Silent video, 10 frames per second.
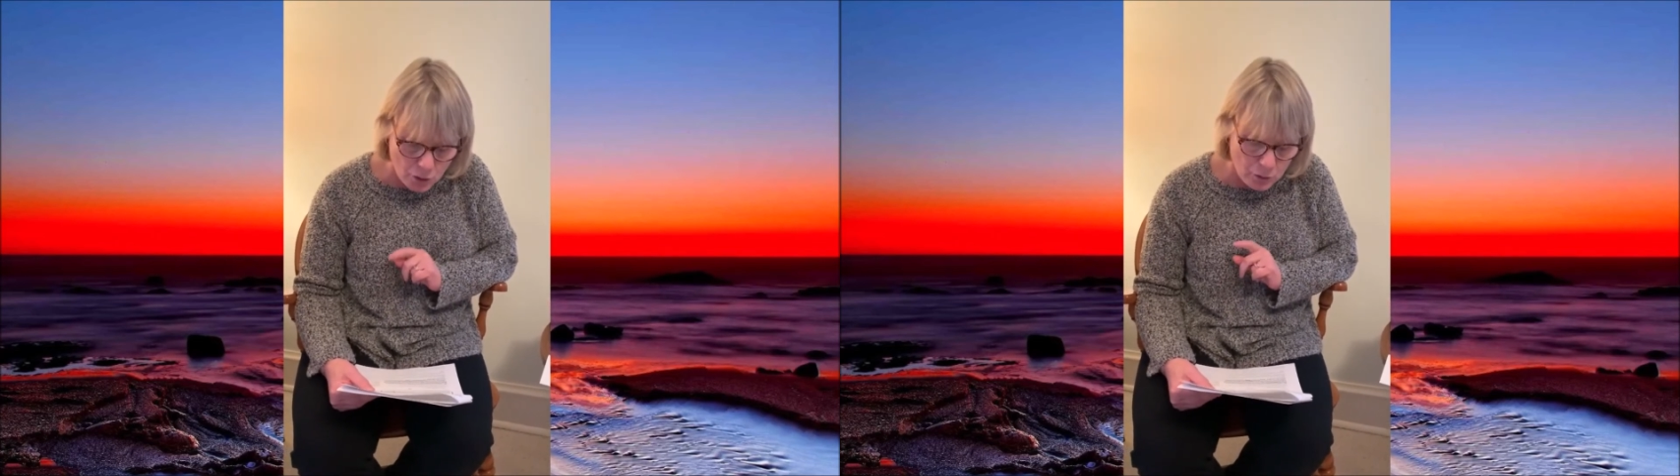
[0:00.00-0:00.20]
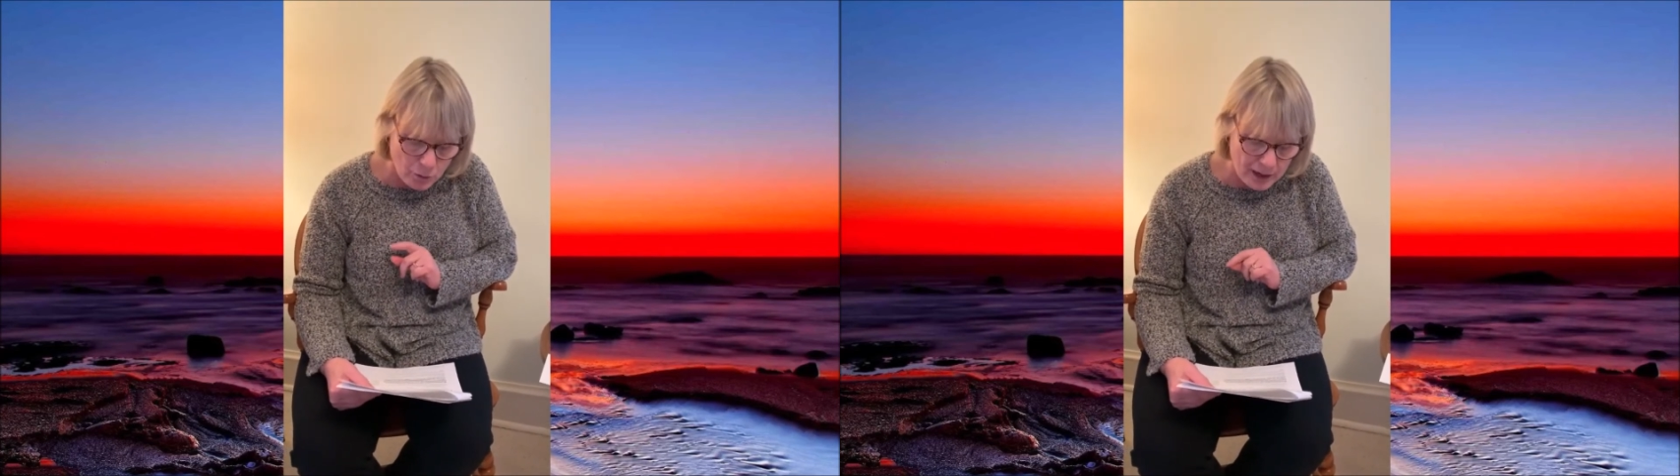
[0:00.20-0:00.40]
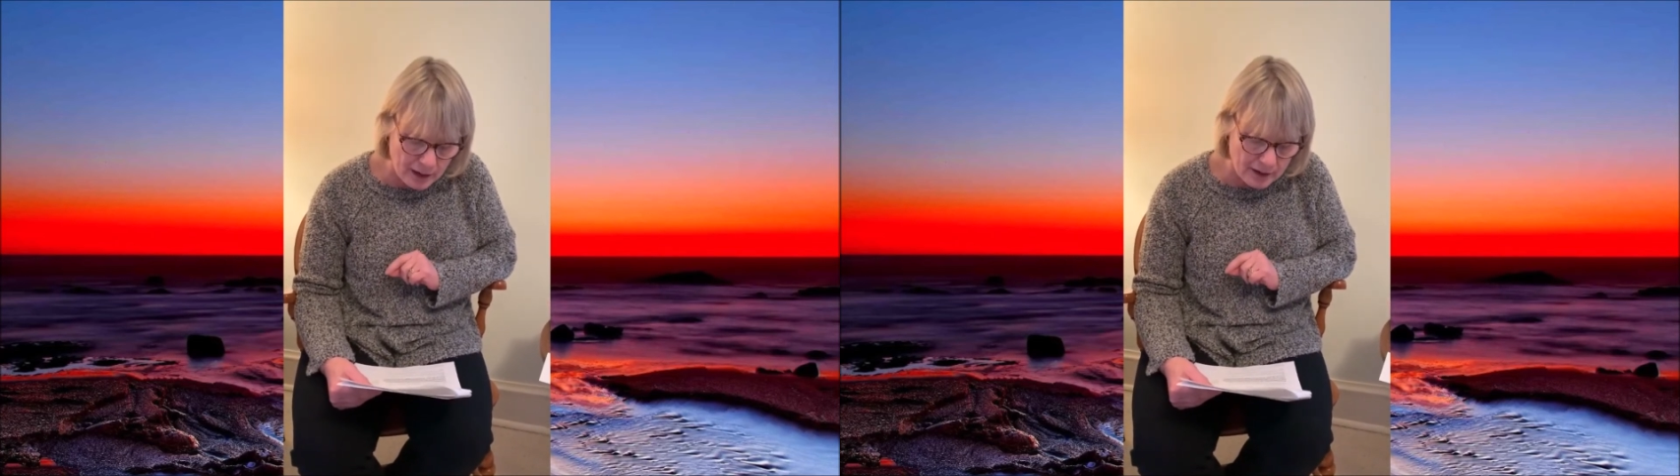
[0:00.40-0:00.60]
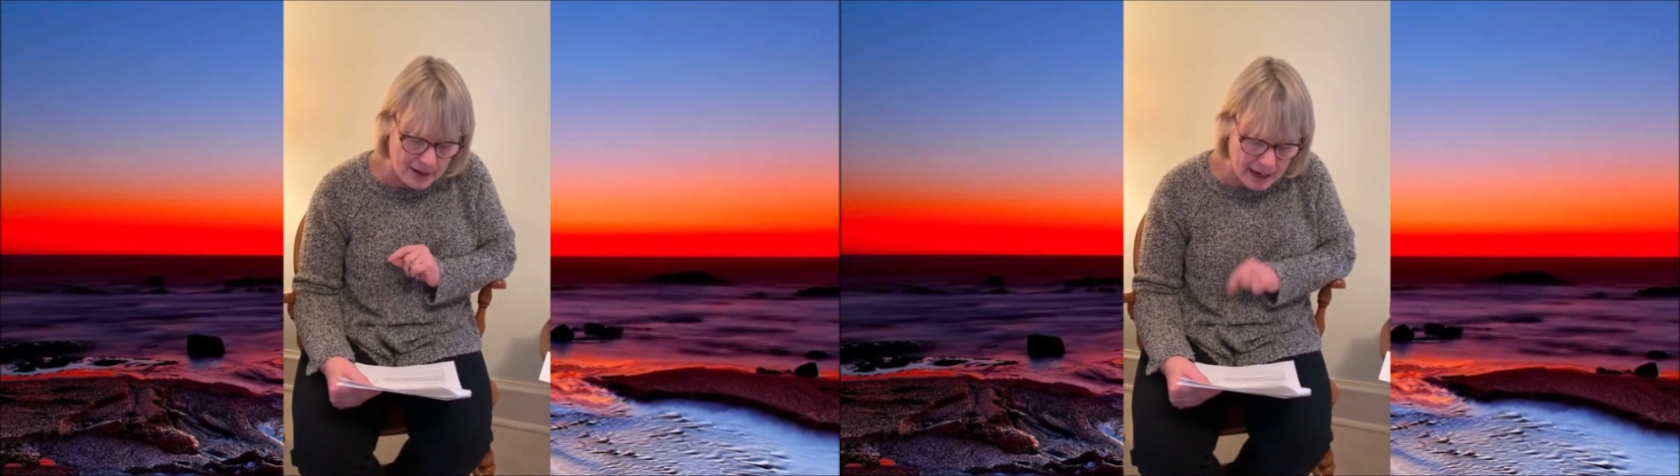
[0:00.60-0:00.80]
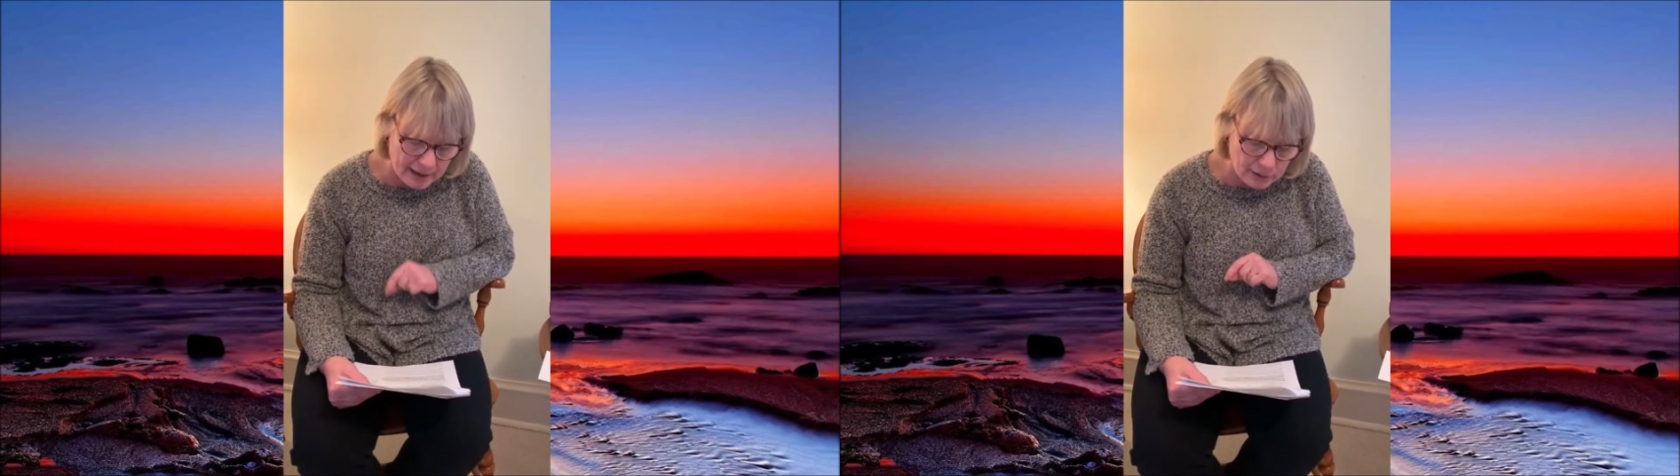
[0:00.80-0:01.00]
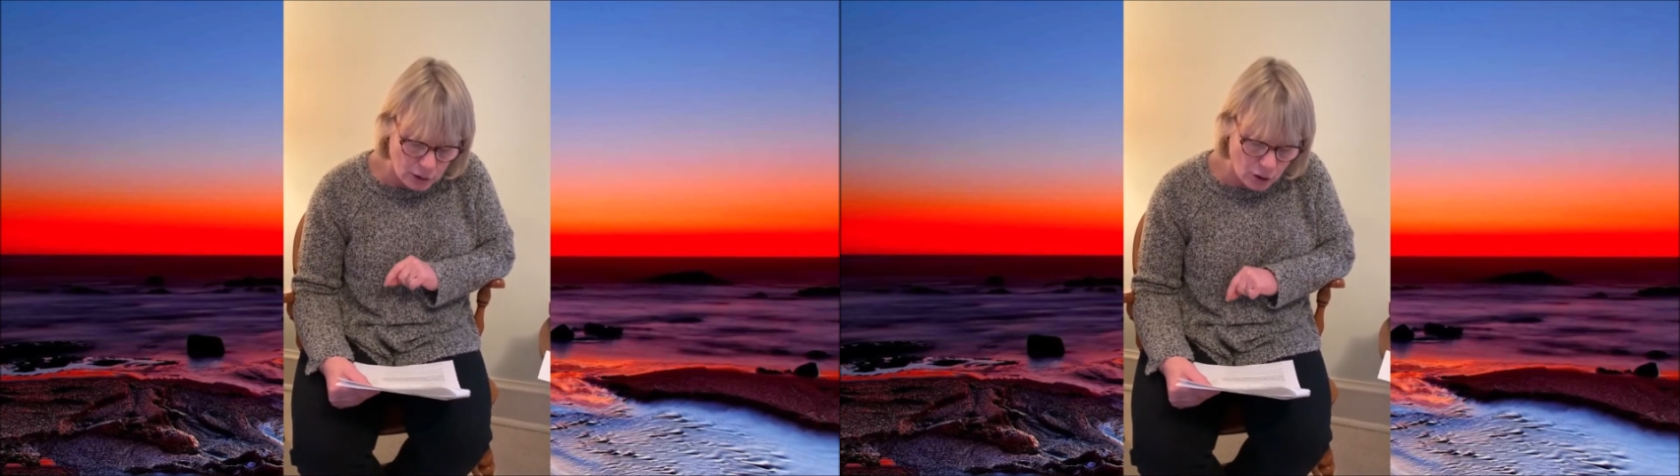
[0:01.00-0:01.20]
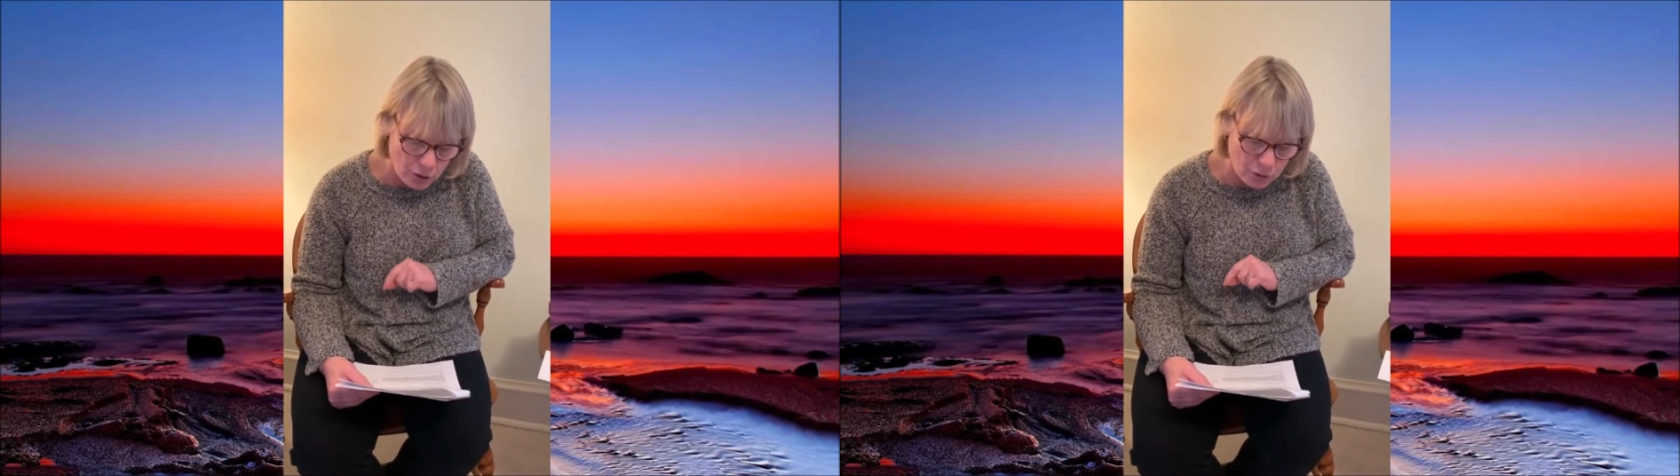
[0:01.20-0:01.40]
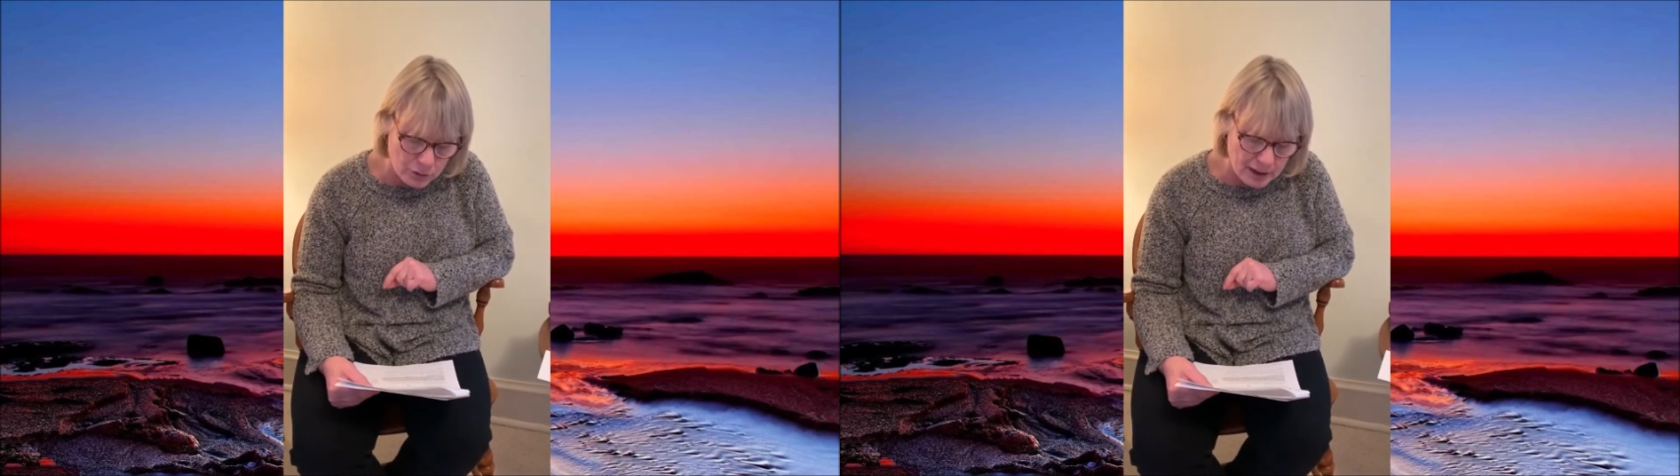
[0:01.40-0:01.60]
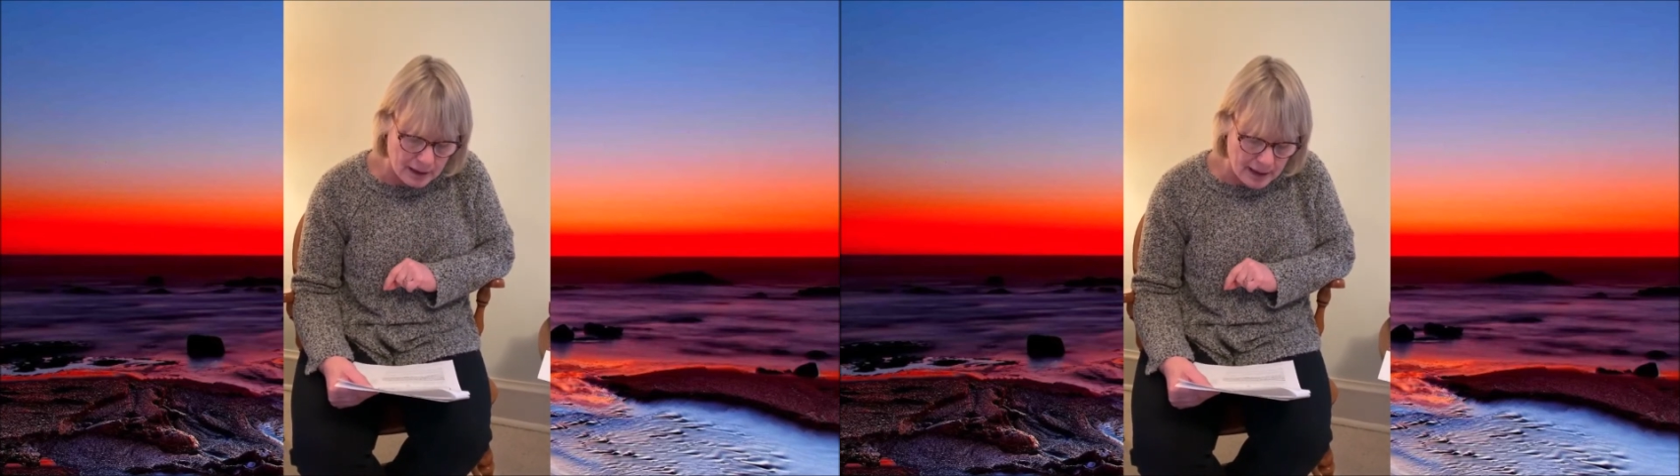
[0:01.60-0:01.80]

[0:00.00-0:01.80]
we are not alone,